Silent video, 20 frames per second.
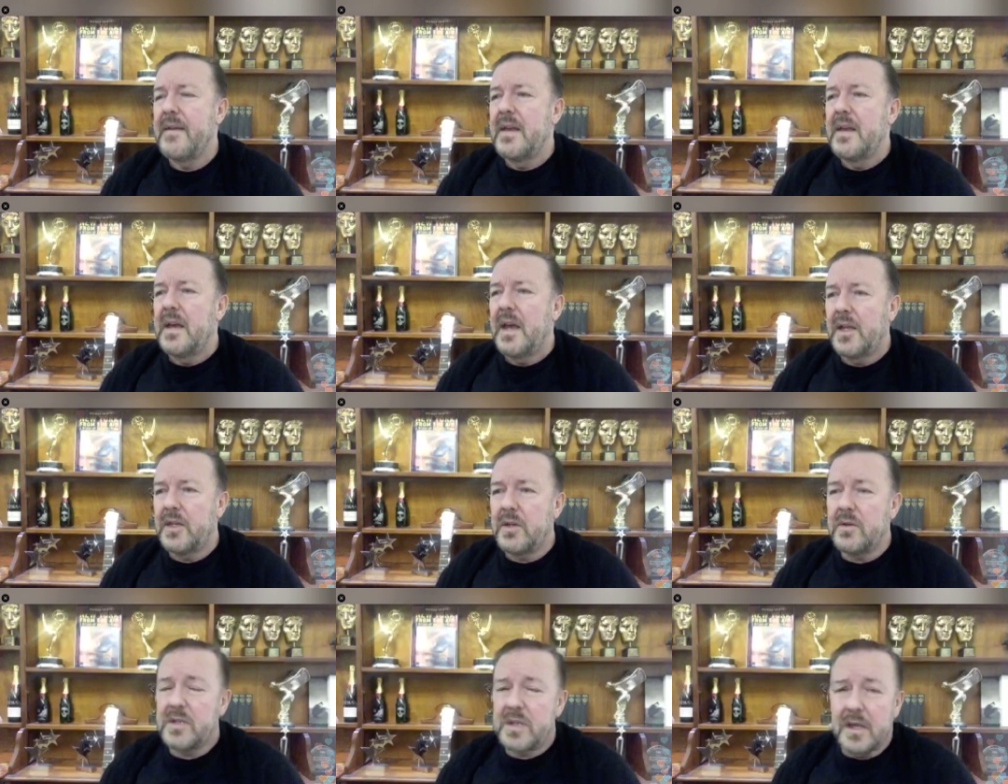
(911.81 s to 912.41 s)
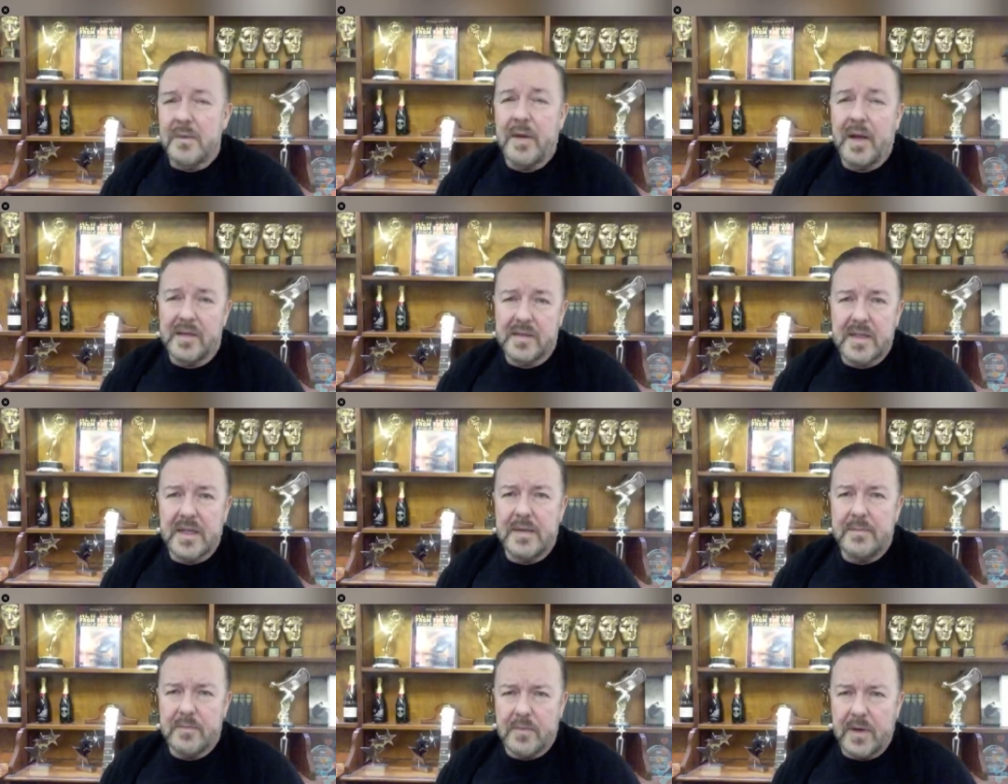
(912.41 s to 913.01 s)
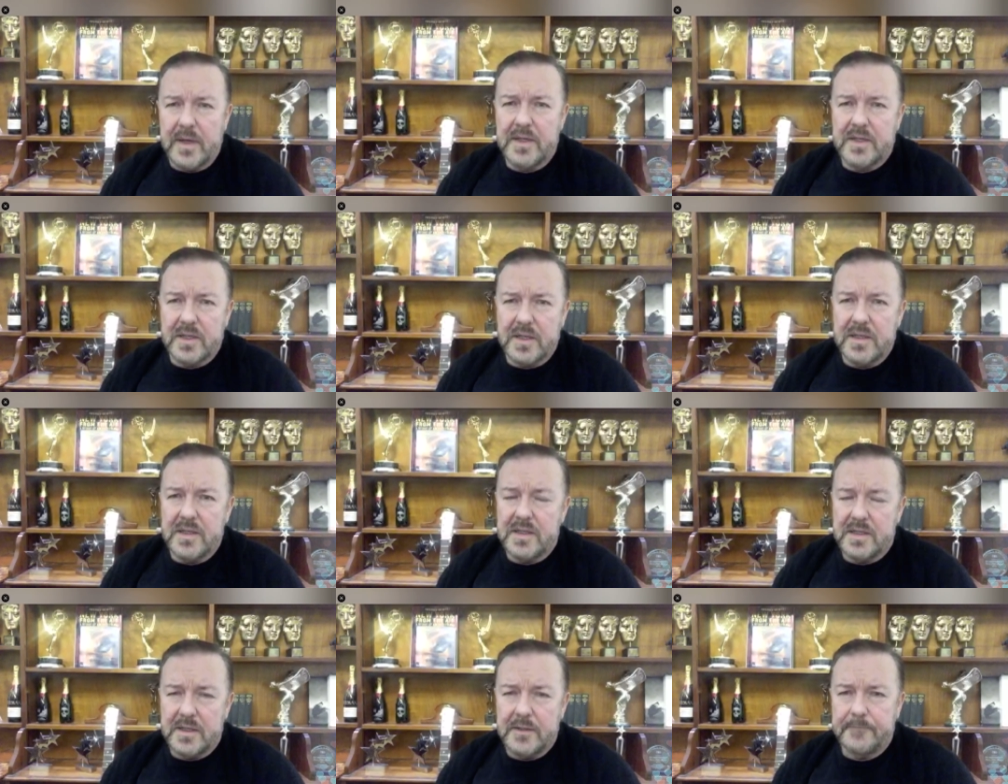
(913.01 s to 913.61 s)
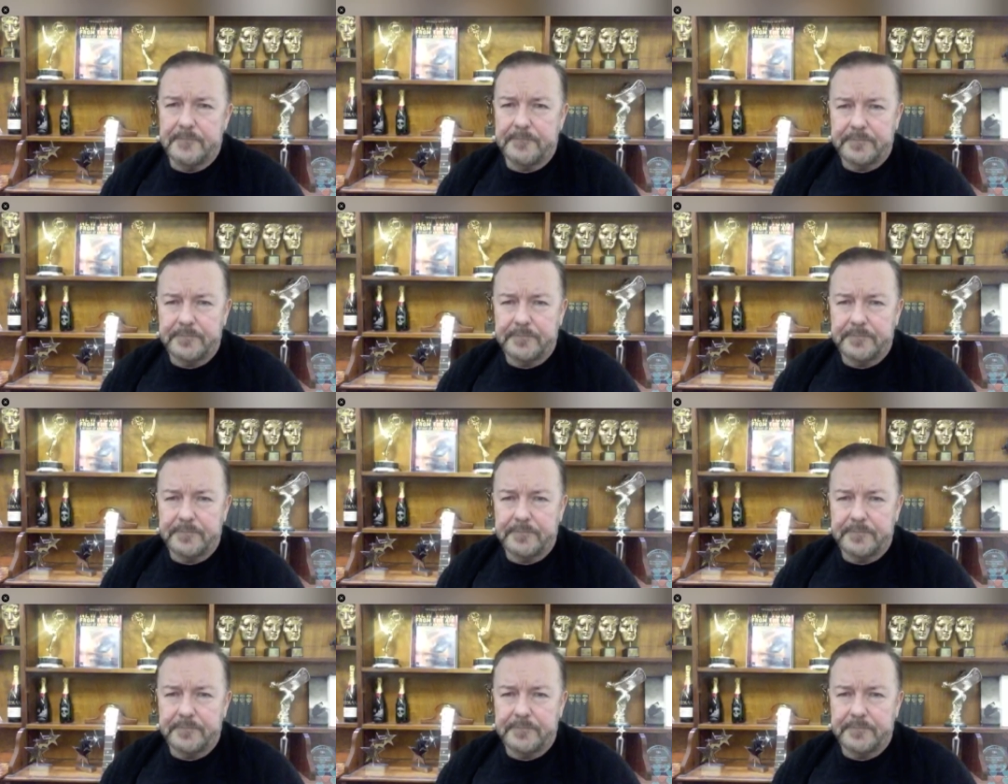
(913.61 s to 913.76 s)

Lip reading: and usually I'm asking him questions